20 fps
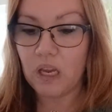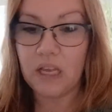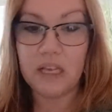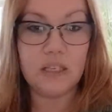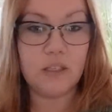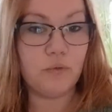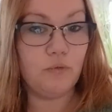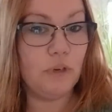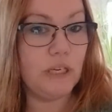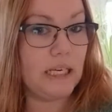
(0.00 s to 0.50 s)

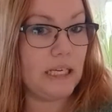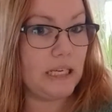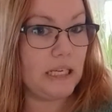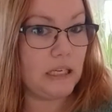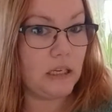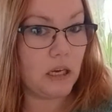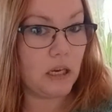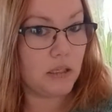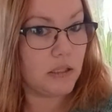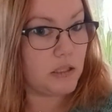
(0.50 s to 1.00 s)
It's
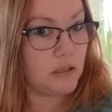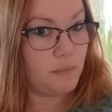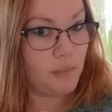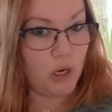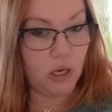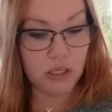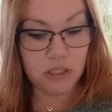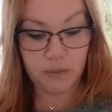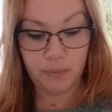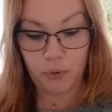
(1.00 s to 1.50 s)
really
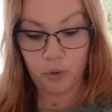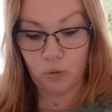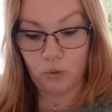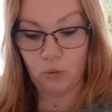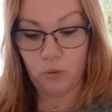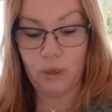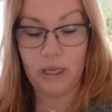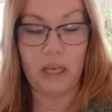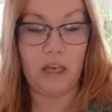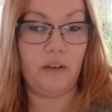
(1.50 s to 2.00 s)

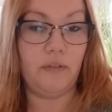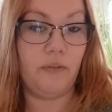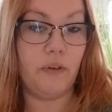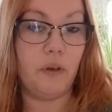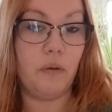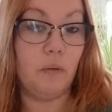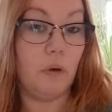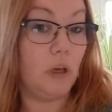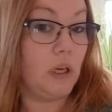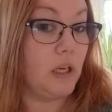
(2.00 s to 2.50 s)
customizable. If
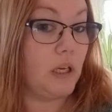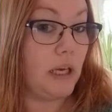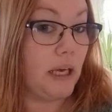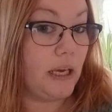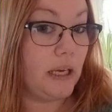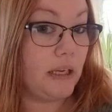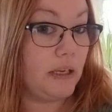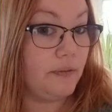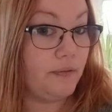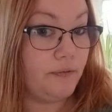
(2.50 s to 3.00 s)
you like
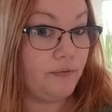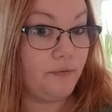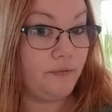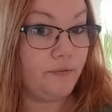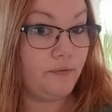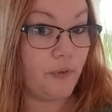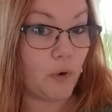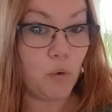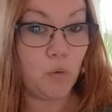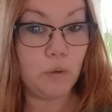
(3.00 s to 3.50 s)
a
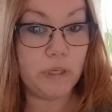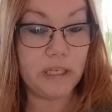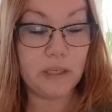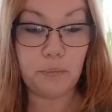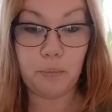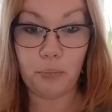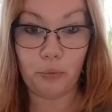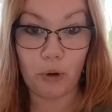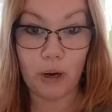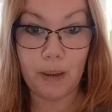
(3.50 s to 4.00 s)

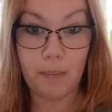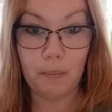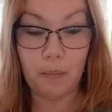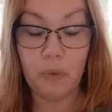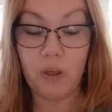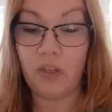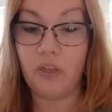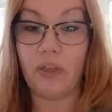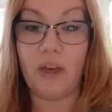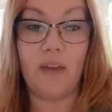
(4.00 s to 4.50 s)
folded
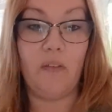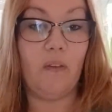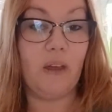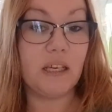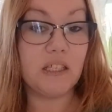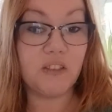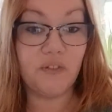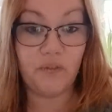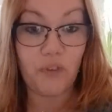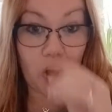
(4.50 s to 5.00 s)
brim, then
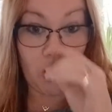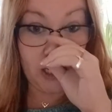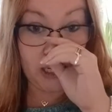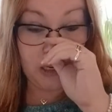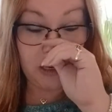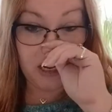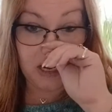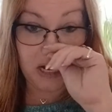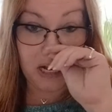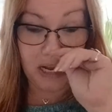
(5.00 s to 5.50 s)
that's
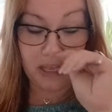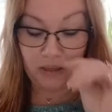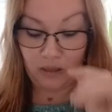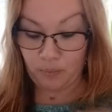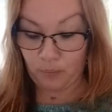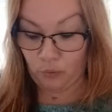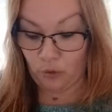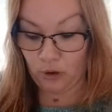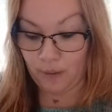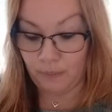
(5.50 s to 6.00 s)
fine. Knit
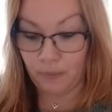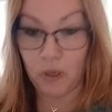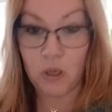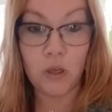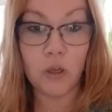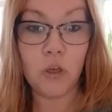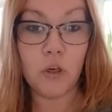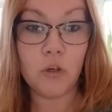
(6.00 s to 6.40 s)
the brim